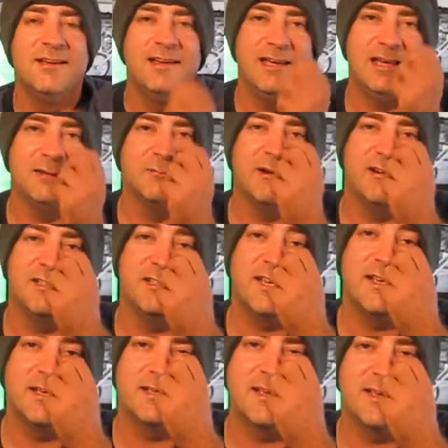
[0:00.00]
And where he's
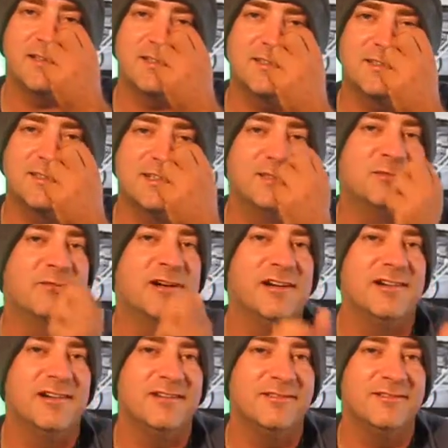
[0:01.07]
heading next is
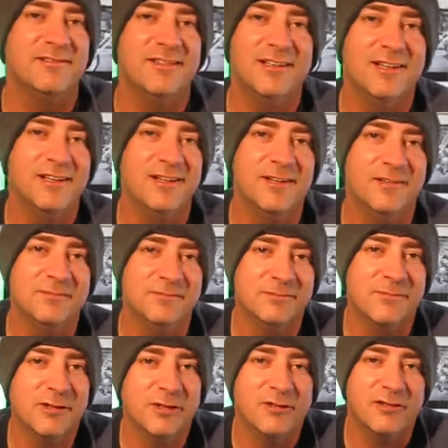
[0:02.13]
where
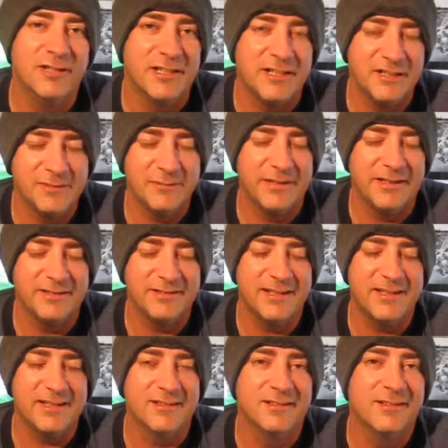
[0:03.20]
Laurie is being
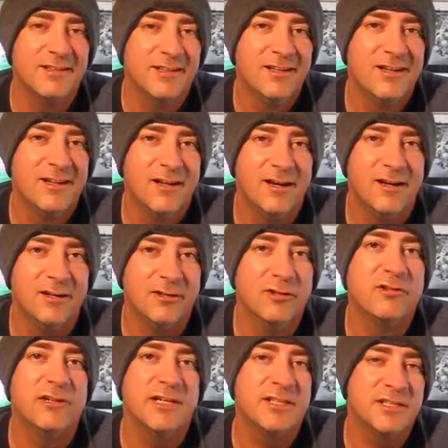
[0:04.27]
taken.
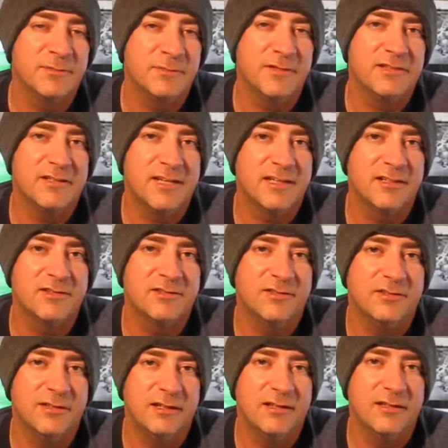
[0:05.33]
Laurie has been taken
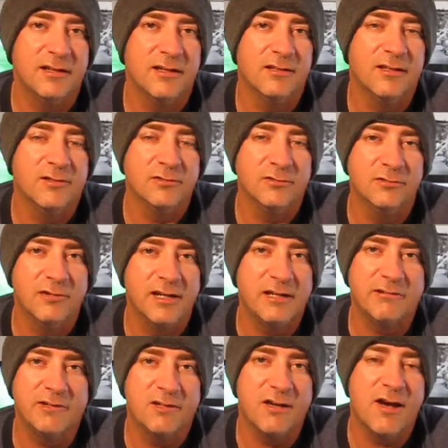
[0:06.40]
to the local
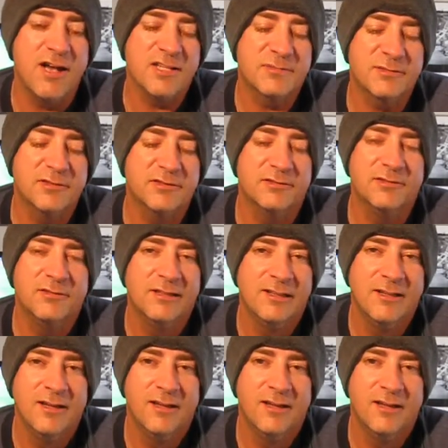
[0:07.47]
area hospital,